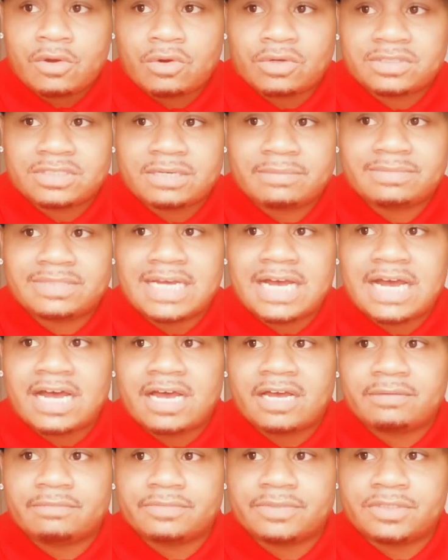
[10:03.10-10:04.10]
or
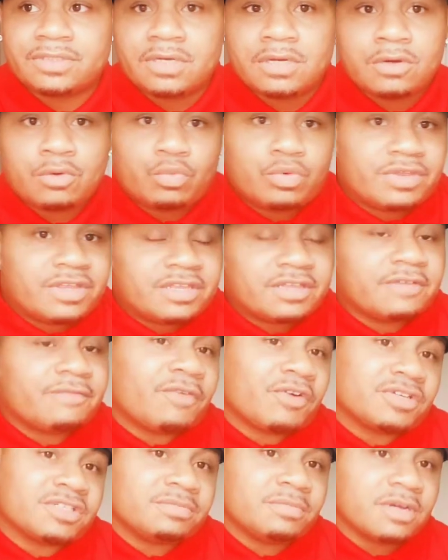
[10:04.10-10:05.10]
sometimes within the
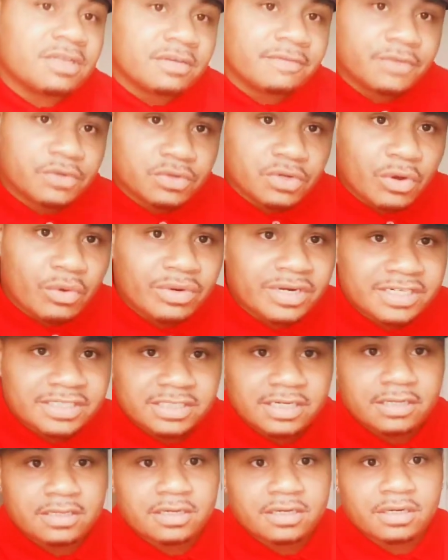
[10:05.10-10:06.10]
first month of you knowing
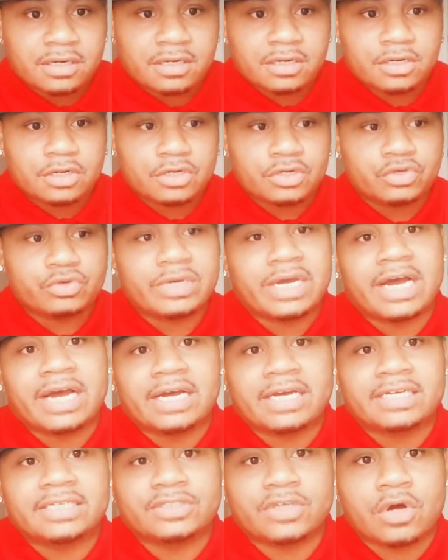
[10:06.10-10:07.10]
each other, you
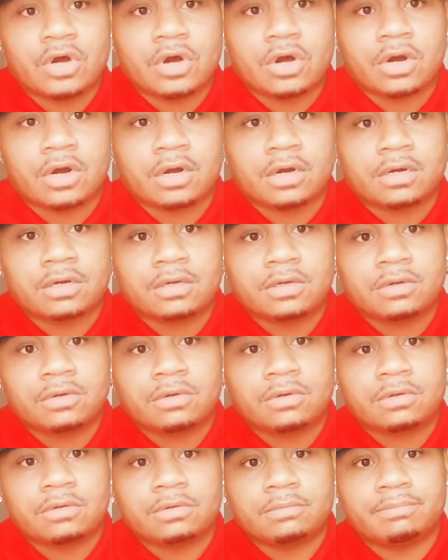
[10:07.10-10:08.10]
guys are
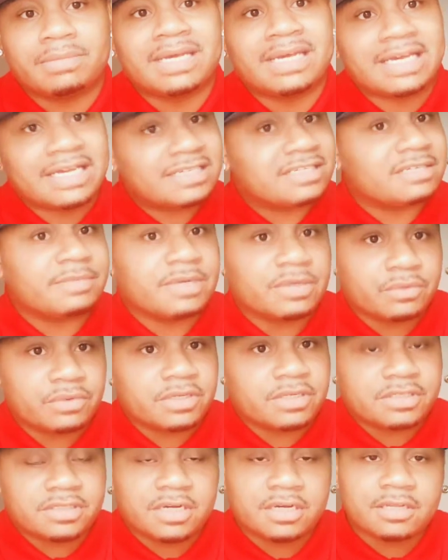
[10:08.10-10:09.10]
being intimate
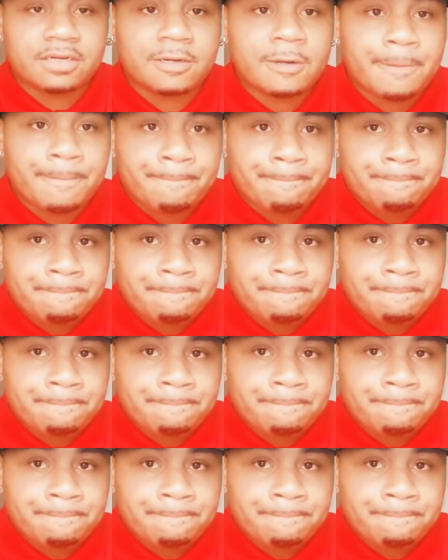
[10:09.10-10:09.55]
with each other.